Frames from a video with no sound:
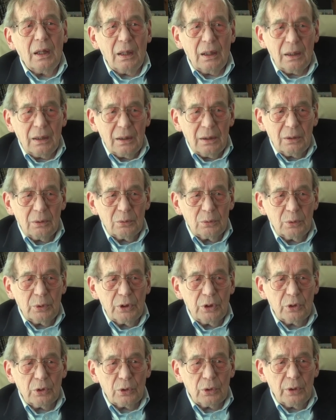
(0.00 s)

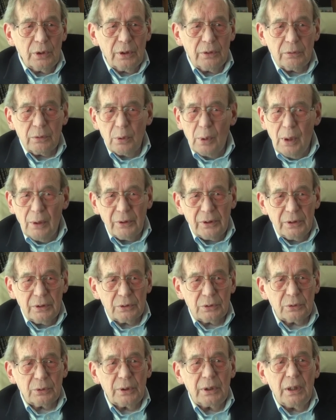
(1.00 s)
recurring throughout
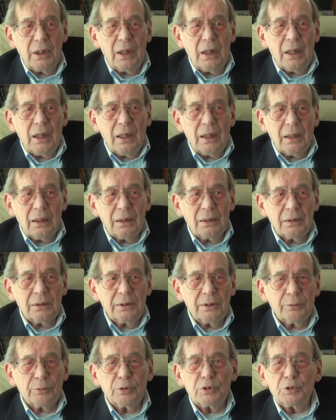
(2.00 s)
history. The
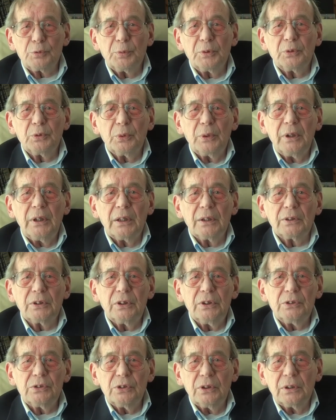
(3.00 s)
difference between a
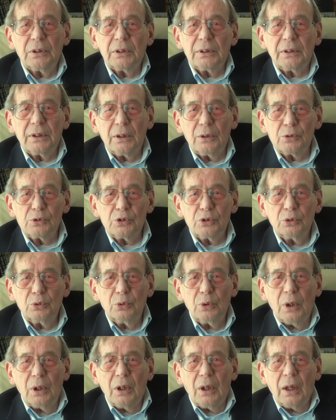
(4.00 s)
teaching that tells you